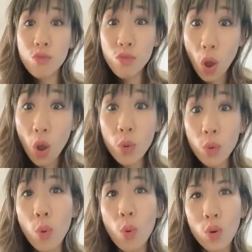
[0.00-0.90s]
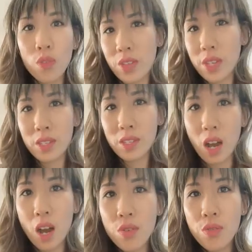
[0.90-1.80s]
know all of this
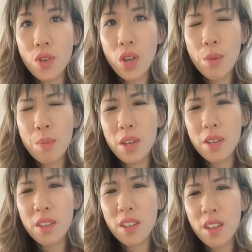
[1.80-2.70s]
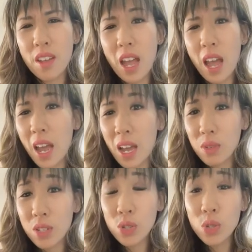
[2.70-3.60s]
stuff, but how
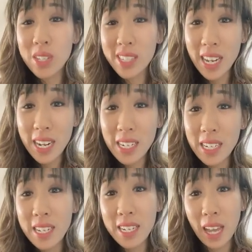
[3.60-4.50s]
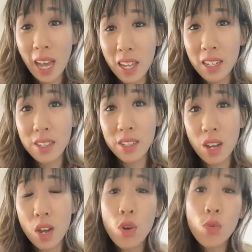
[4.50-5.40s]
does your daily
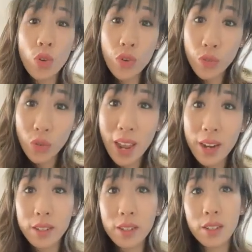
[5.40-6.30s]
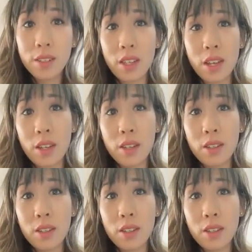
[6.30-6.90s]
calendar reflect that?